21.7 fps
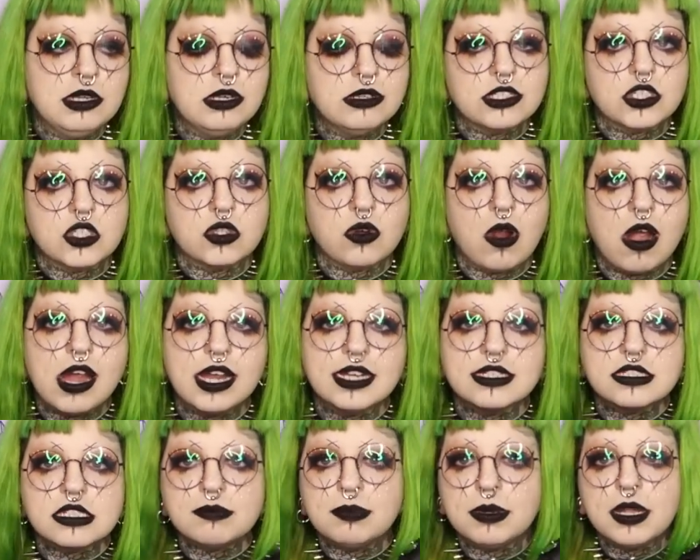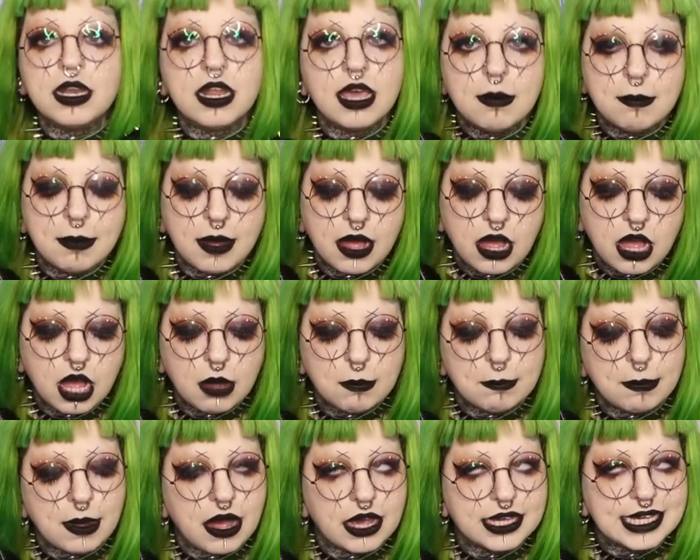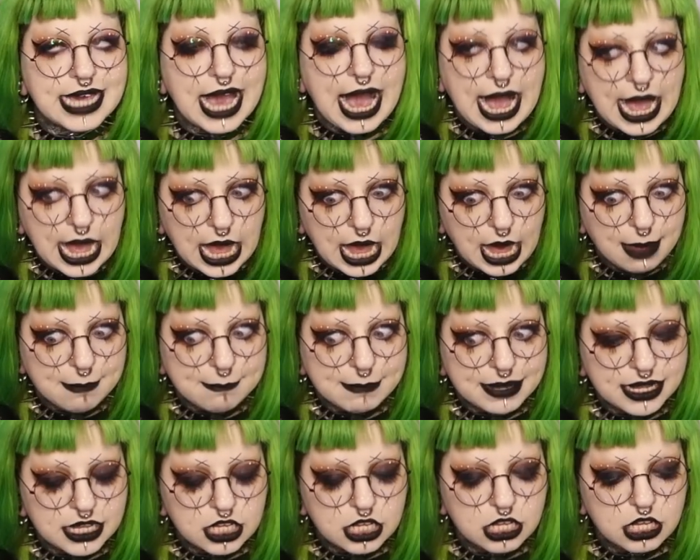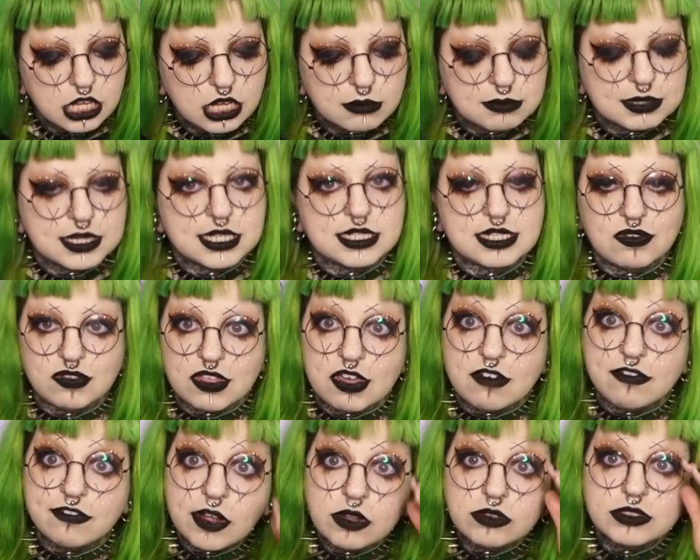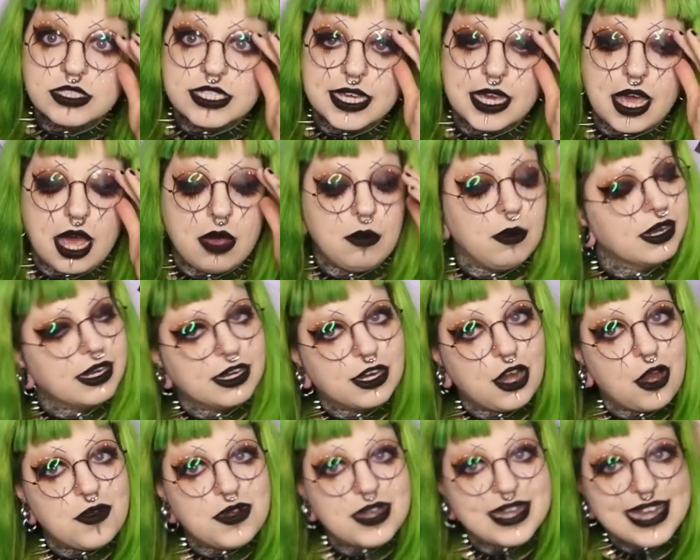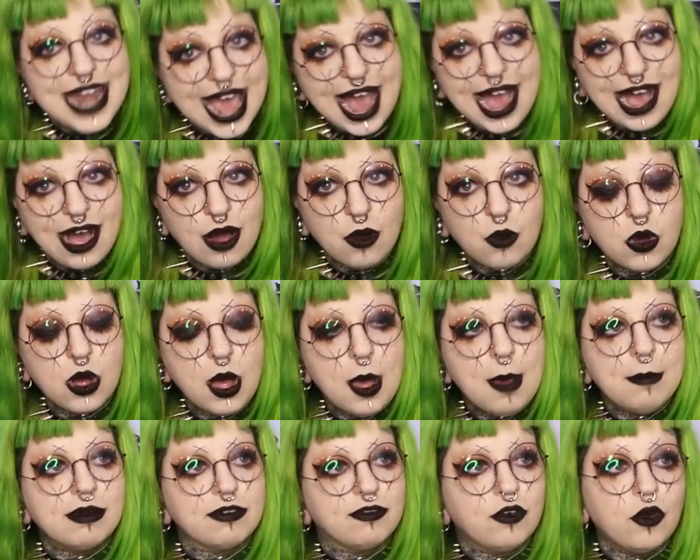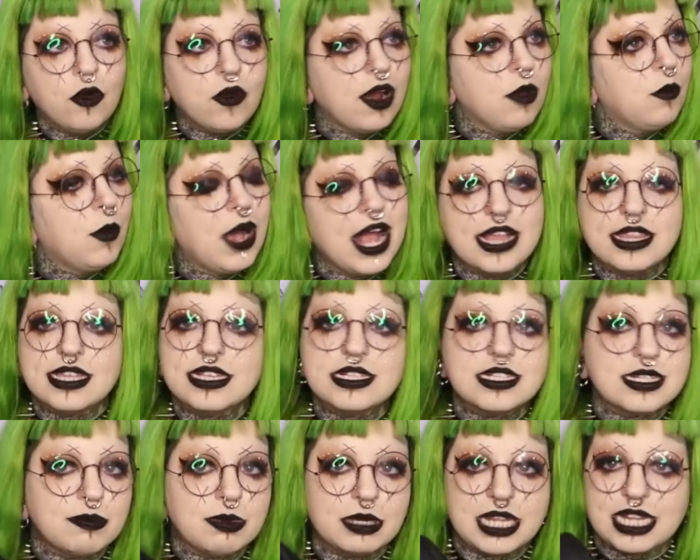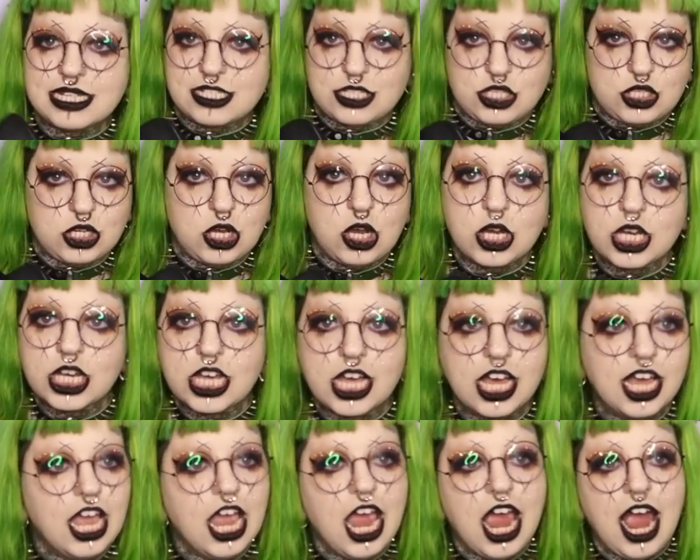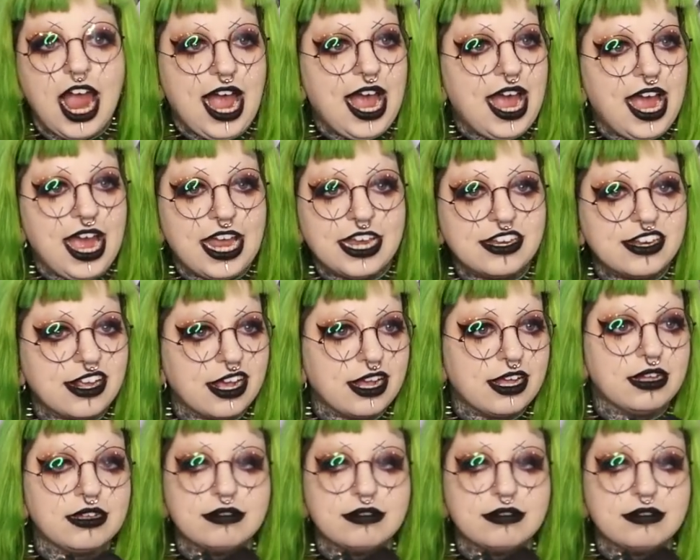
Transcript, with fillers: not trying to pull it apart, but I am. Because if they're faulty, I want to know now, before I wear these to Bloodstock, and